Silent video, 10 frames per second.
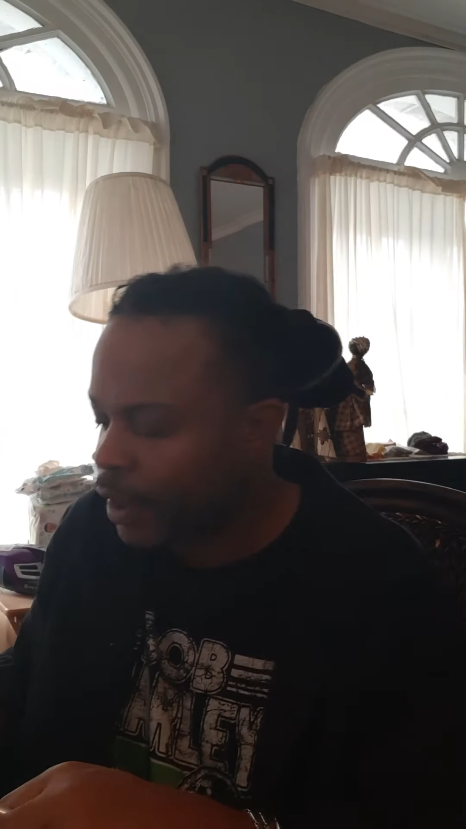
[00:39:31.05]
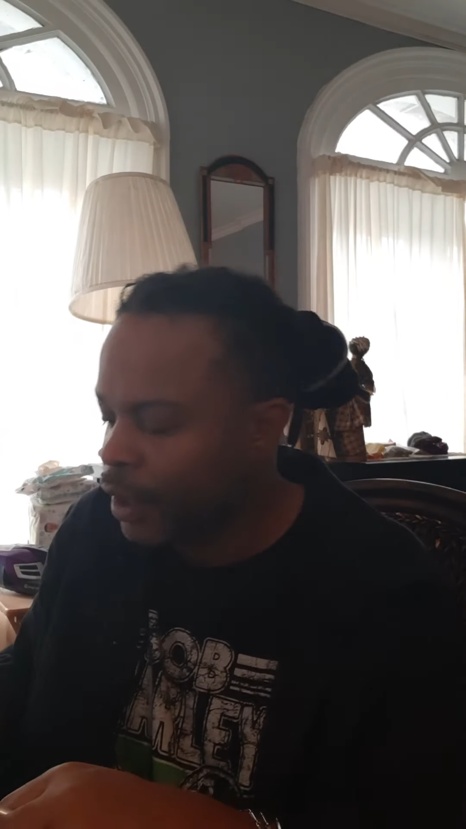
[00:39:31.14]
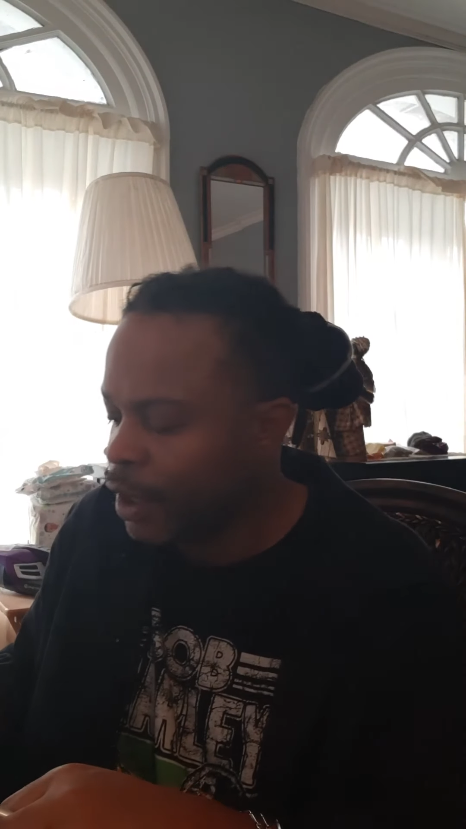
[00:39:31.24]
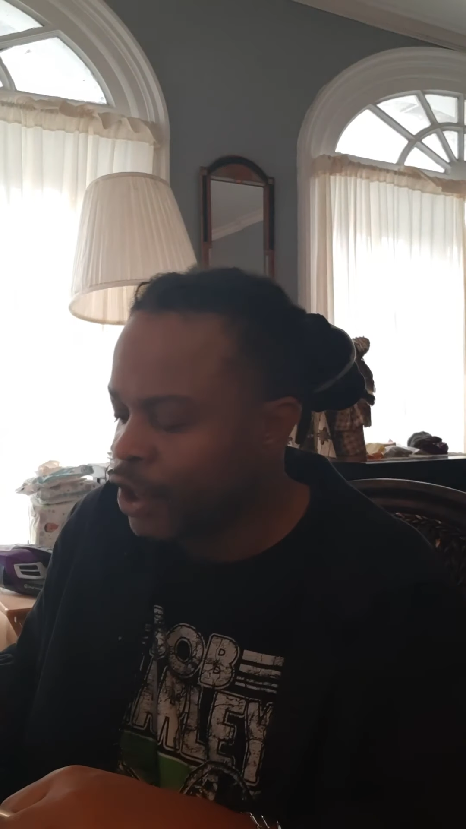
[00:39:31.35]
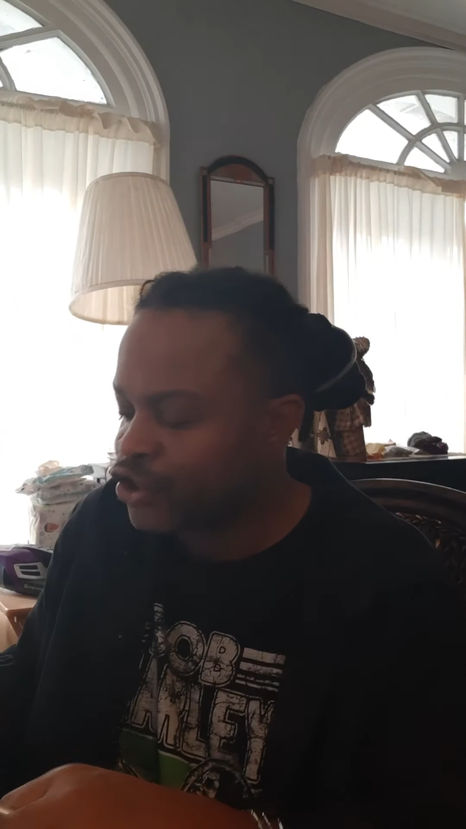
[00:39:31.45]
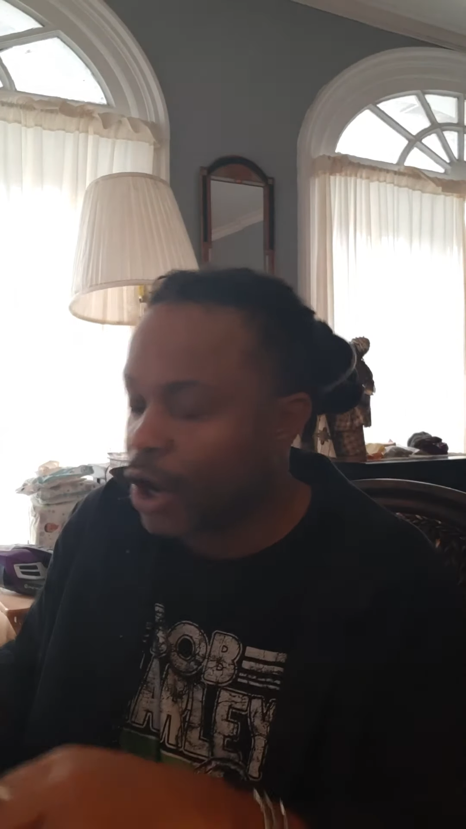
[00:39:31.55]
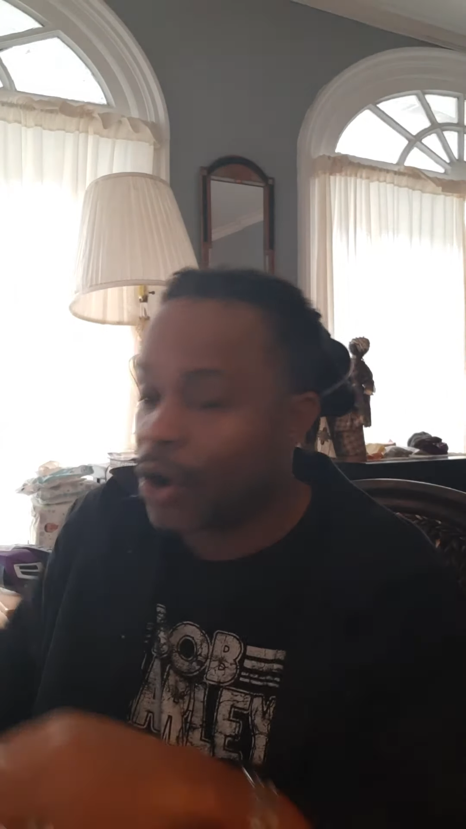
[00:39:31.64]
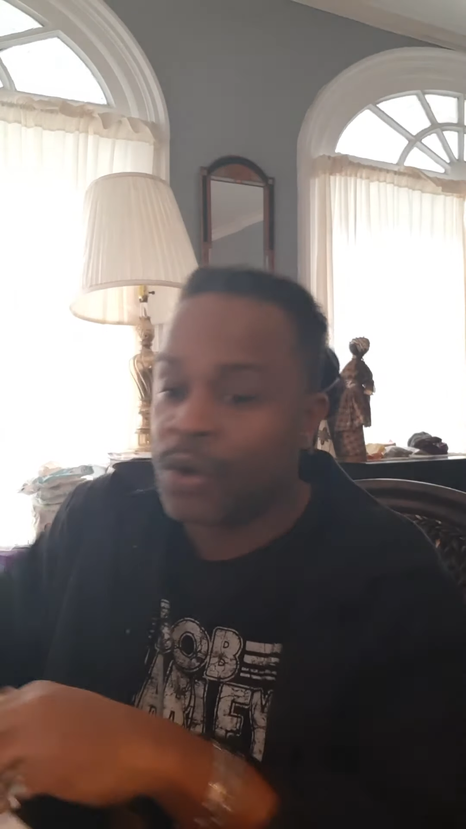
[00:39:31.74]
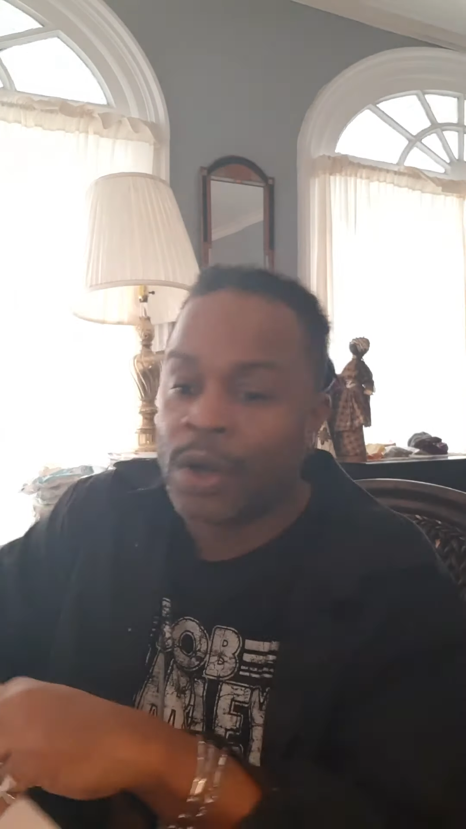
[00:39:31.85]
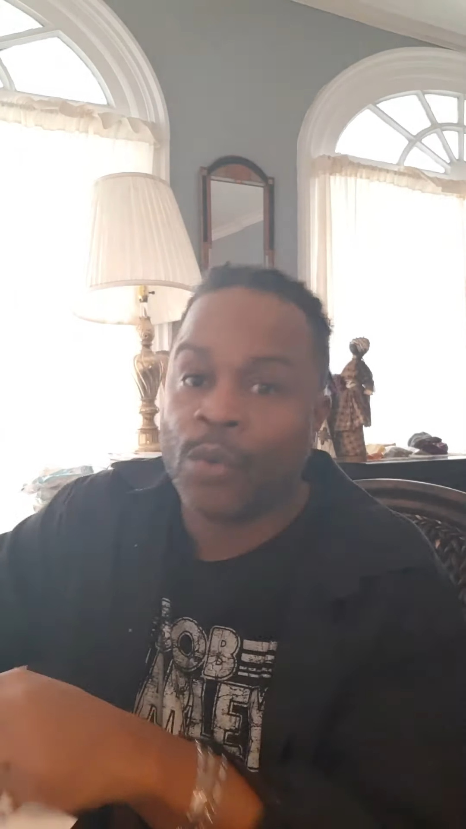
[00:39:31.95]
So
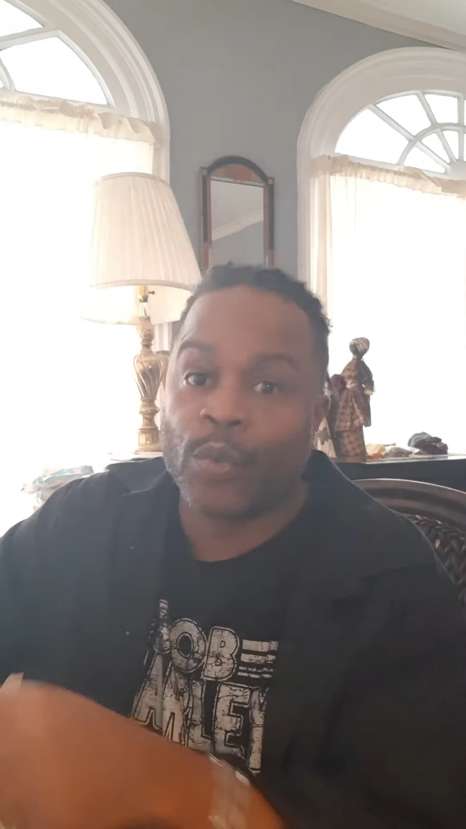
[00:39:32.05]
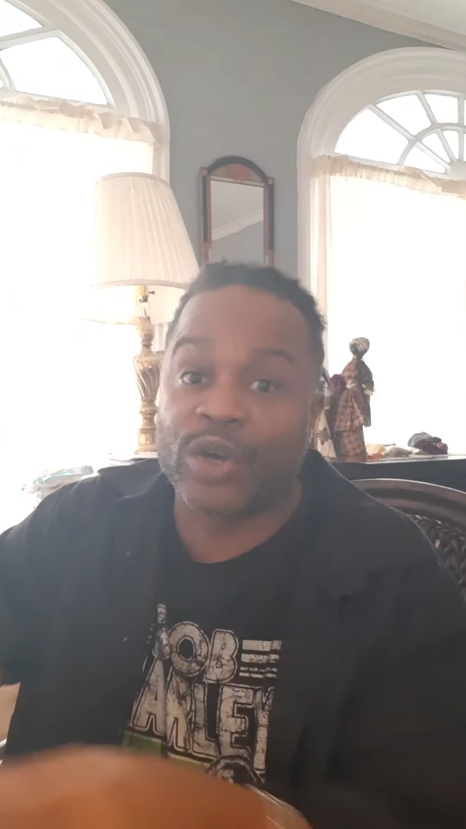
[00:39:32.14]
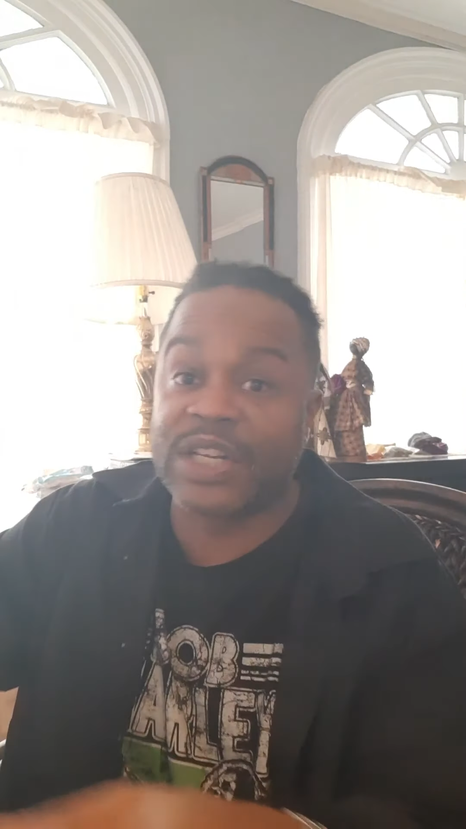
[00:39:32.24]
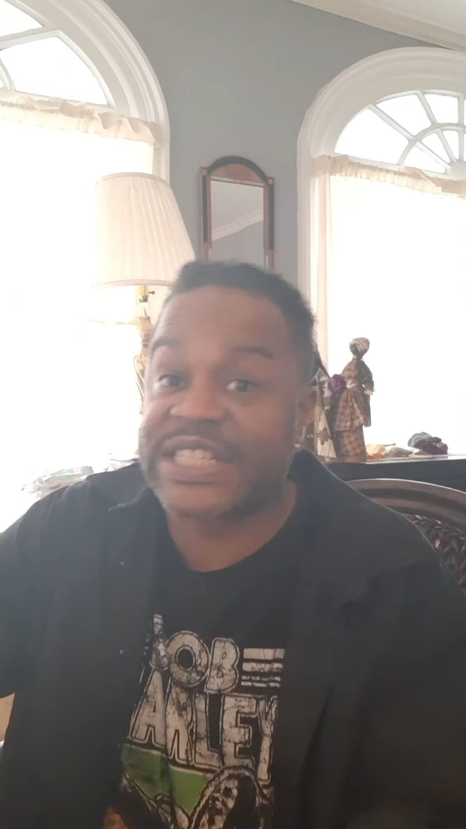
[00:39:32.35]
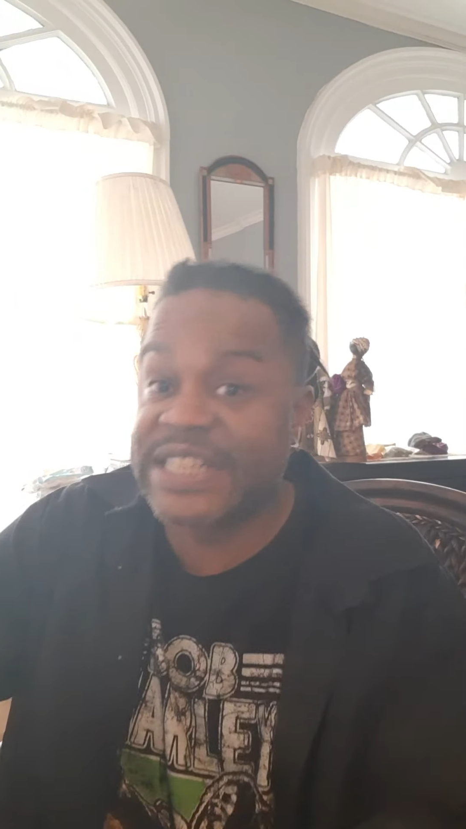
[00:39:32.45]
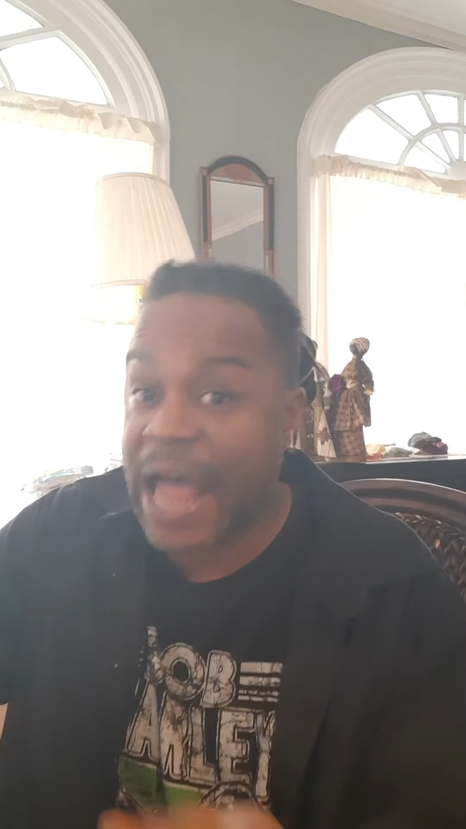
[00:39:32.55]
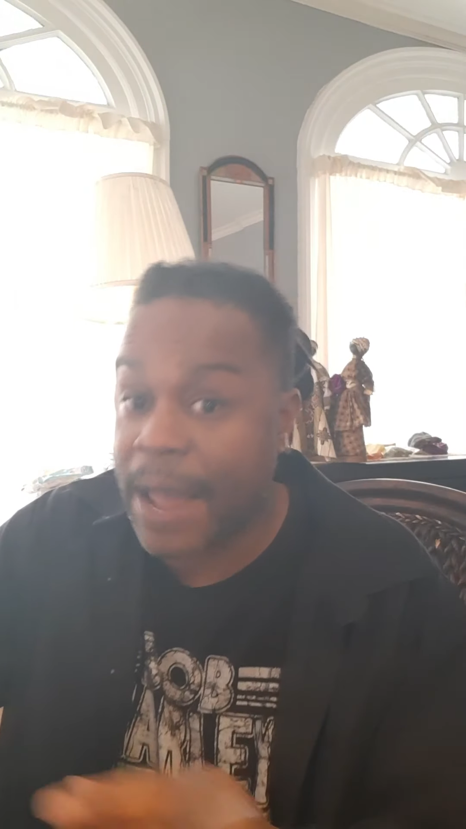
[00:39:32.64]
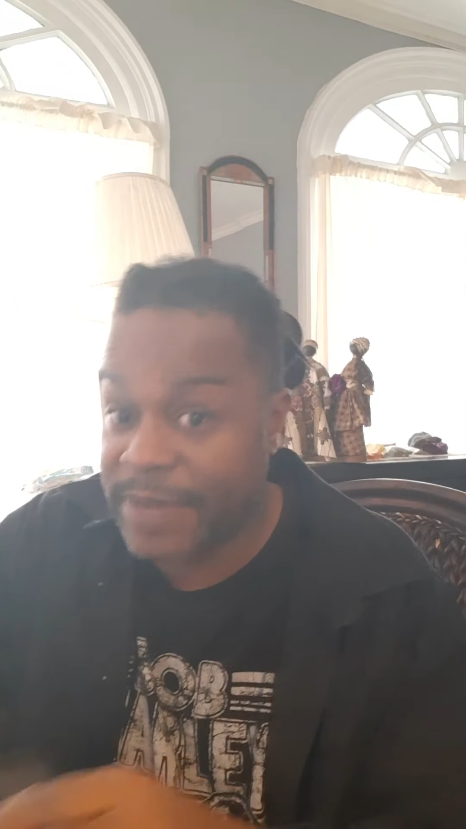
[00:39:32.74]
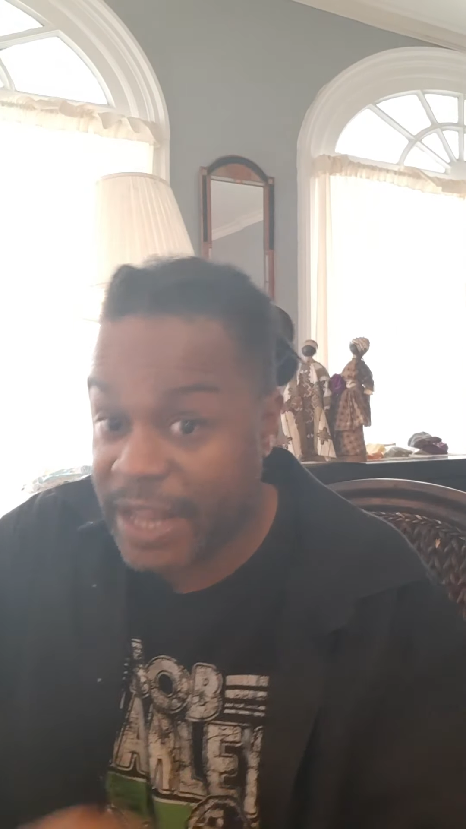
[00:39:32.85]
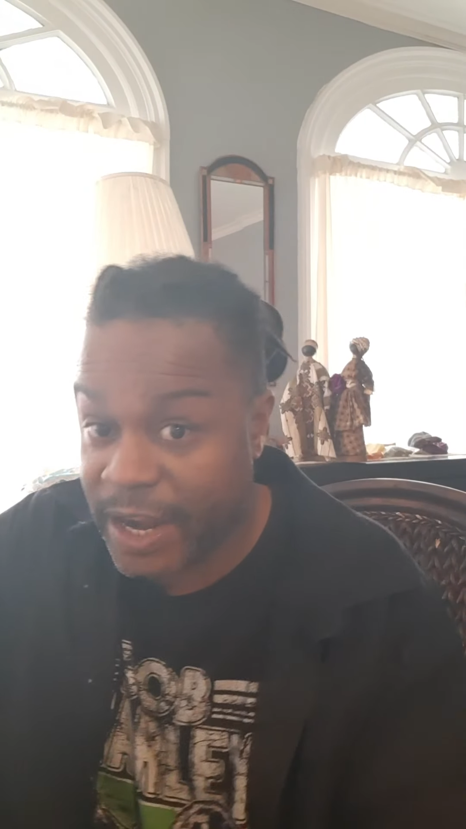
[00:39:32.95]
we're going to
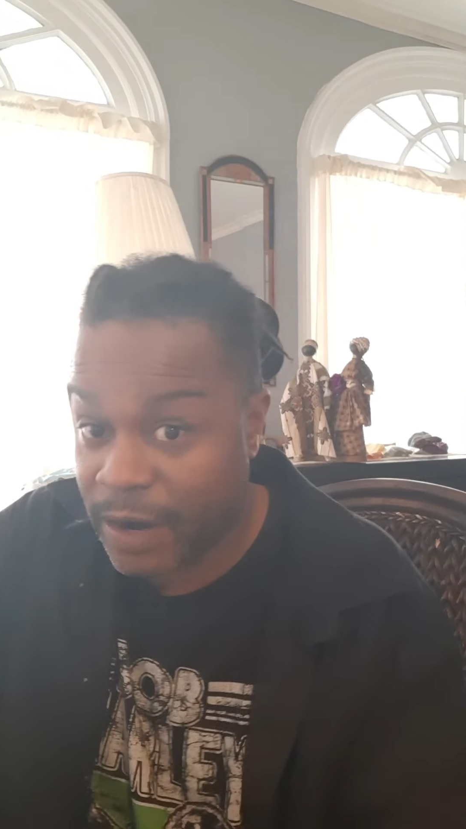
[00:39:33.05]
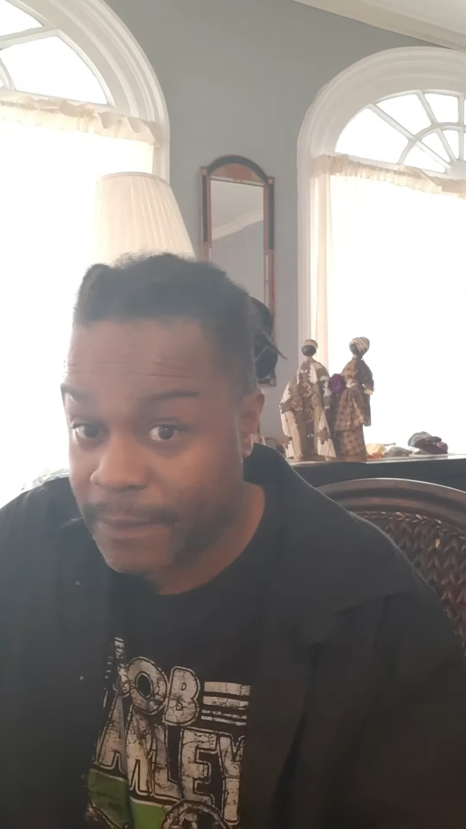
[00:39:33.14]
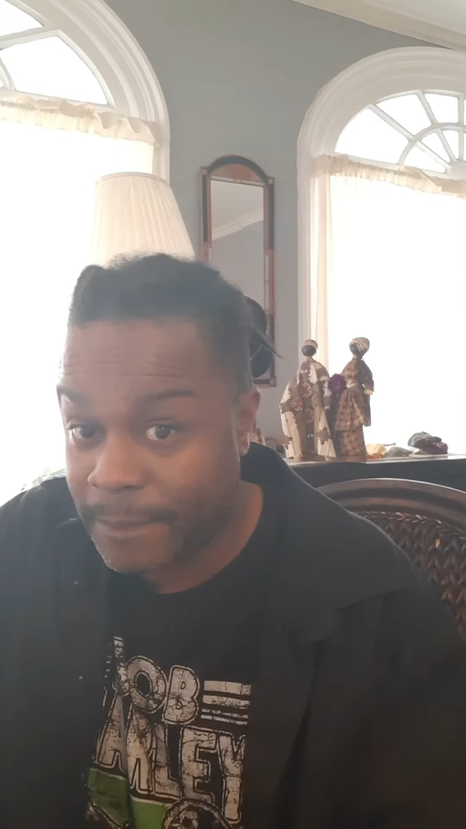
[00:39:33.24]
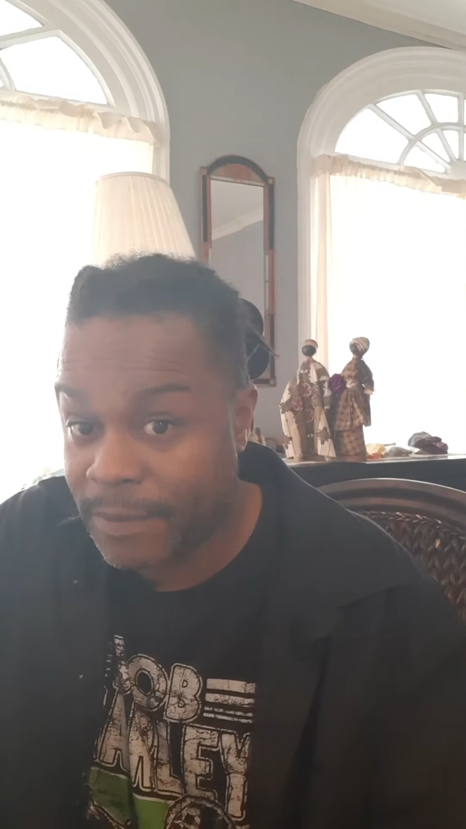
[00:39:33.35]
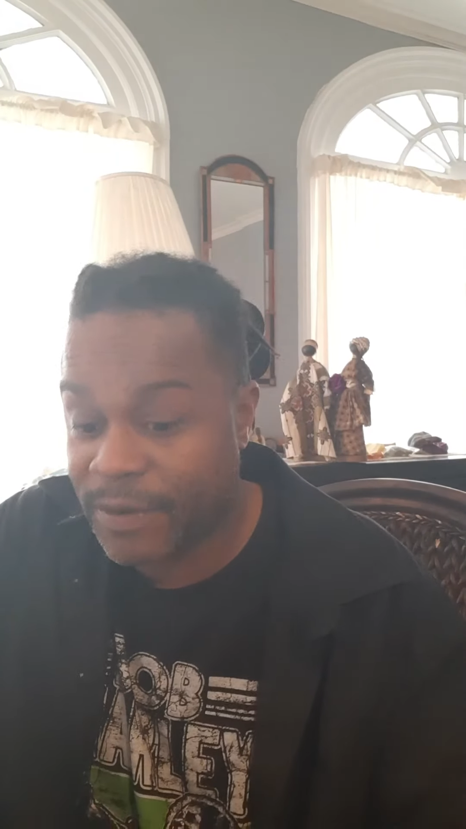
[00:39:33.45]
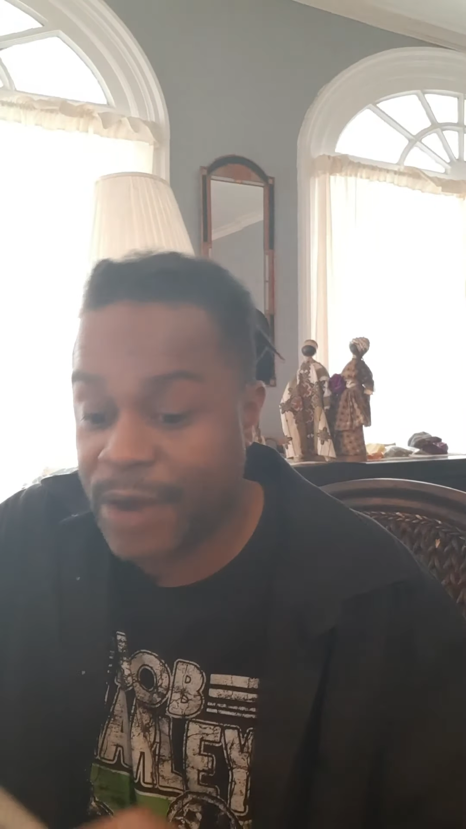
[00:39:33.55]
stop there, right?